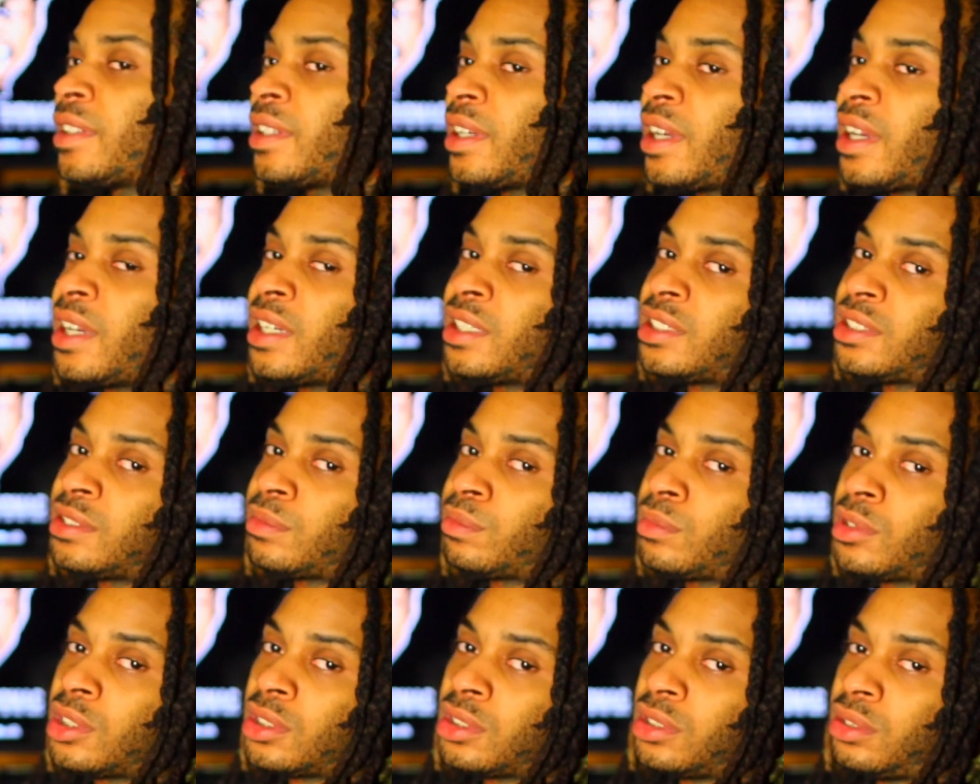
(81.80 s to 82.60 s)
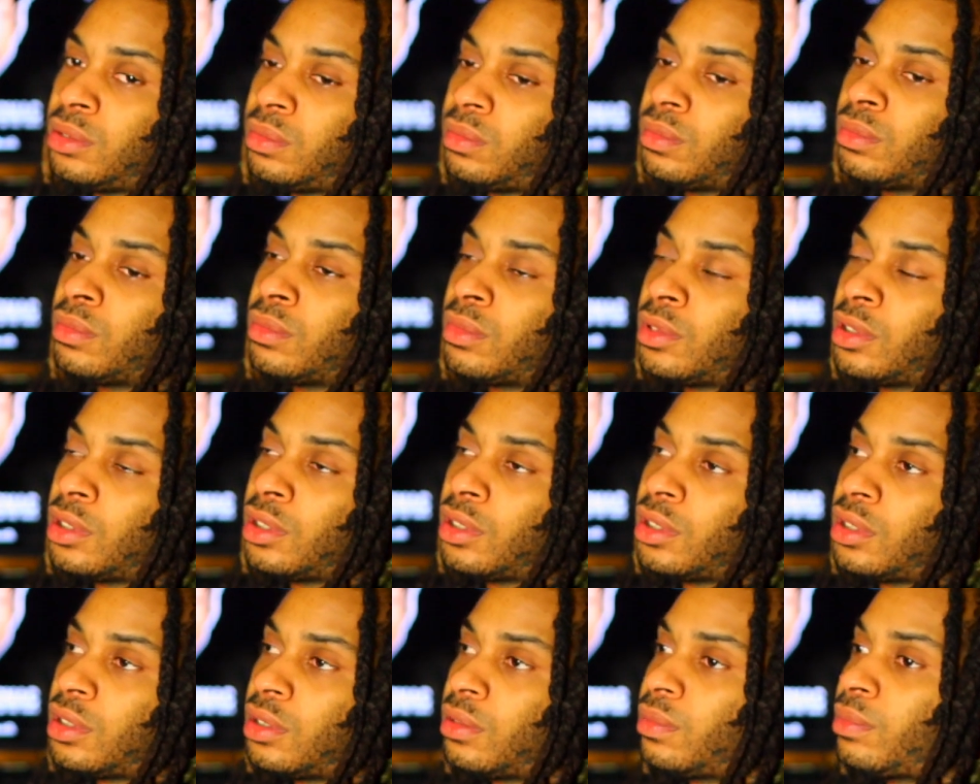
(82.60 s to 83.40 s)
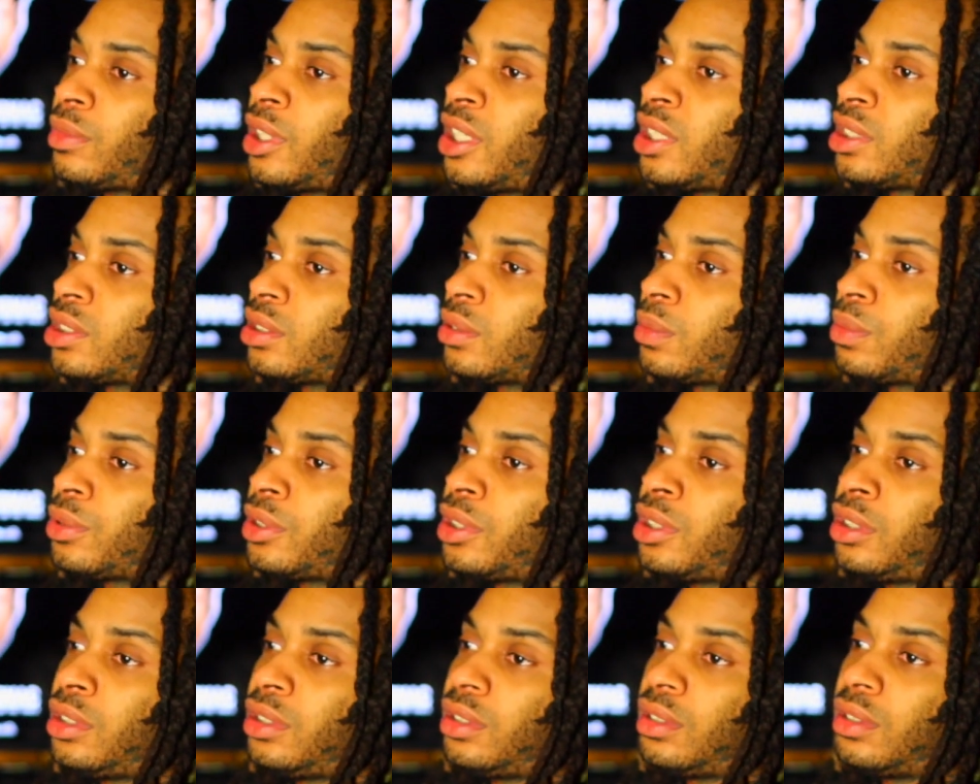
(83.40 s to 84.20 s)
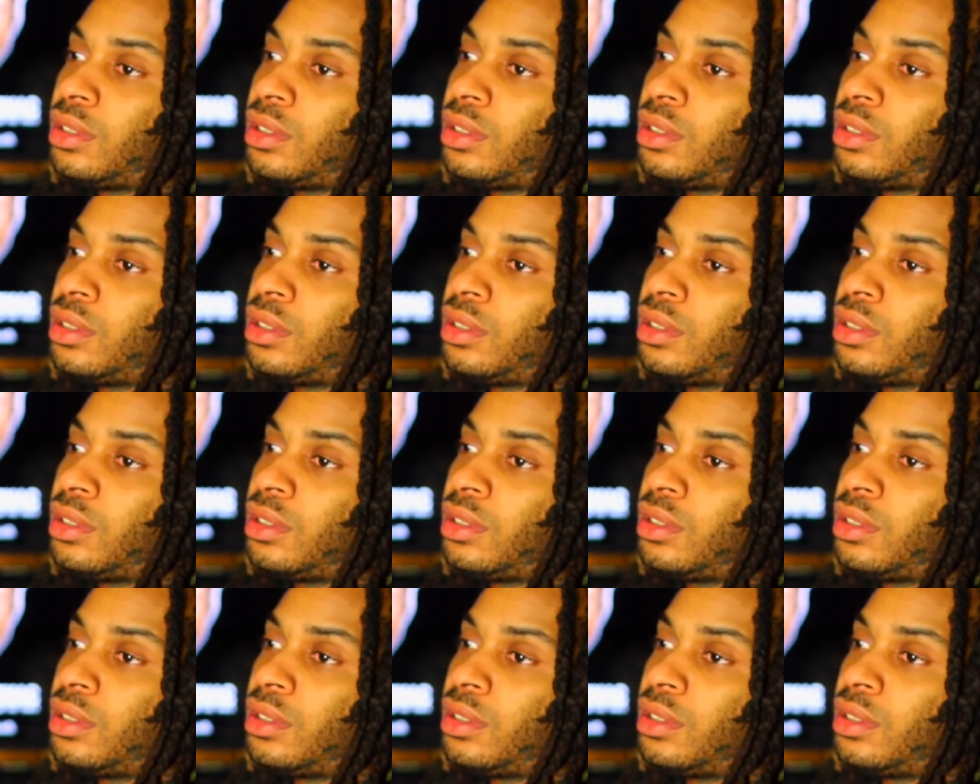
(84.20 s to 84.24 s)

Cash Money, uh, Master P,